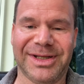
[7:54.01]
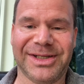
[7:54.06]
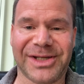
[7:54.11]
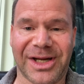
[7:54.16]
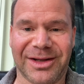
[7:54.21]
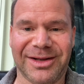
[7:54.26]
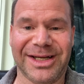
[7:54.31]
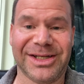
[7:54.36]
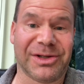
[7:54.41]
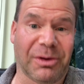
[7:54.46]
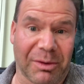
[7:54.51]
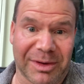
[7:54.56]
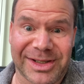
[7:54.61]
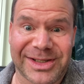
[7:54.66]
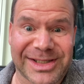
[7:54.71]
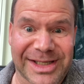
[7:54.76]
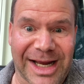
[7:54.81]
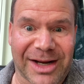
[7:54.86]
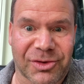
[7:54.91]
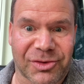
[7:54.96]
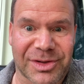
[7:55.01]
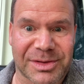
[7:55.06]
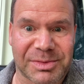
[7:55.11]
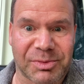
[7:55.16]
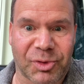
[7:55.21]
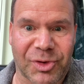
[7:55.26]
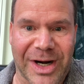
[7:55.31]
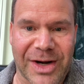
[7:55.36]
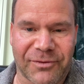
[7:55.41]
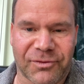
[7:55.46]
he's on he's on he's got
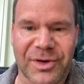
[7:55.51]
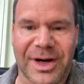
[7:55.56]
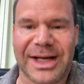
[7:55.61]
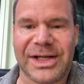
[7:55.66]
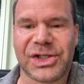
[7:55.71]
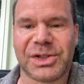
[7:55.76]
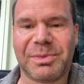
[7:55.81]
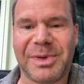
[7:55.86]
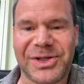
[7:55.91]
some great friends,